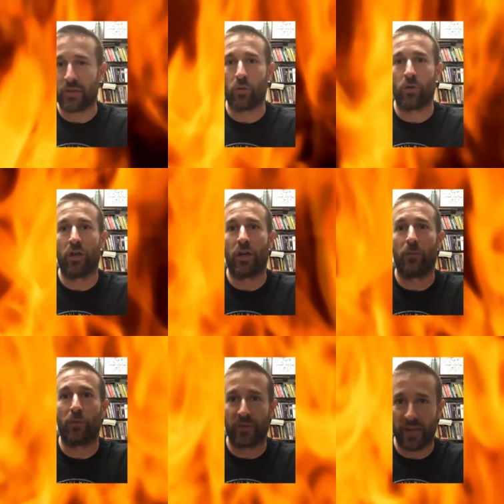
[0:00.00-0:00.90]

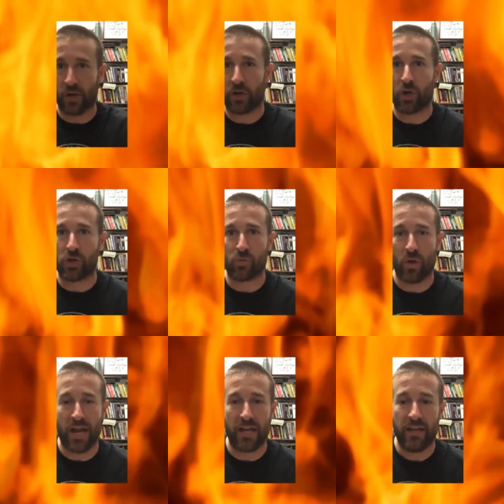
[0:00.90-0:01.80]
Segura, Brother Garrett
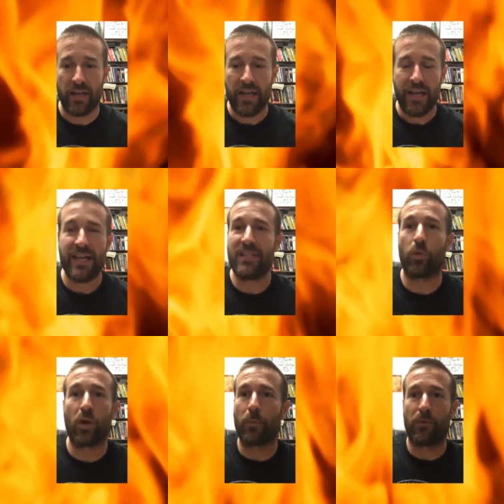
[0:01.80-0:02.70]
Kirschway, his
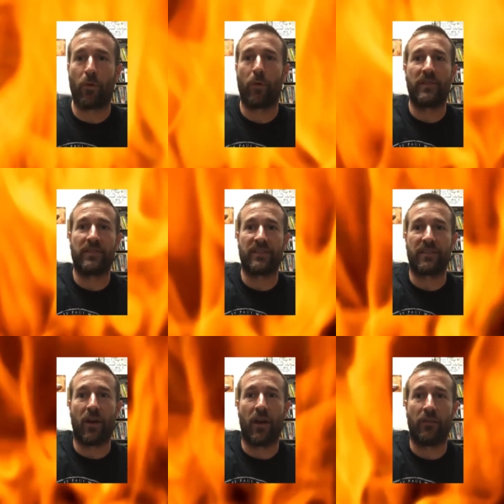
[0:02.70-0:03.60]
work performance has
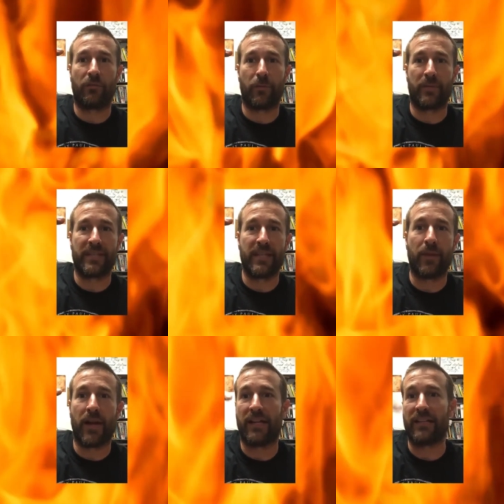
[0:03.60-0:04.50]
gone from a C-
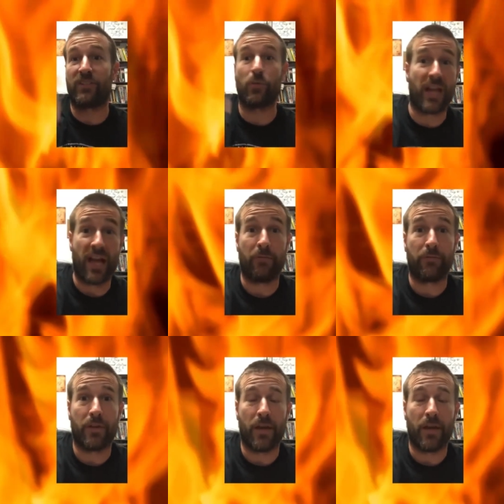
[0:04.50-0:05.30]
to an F.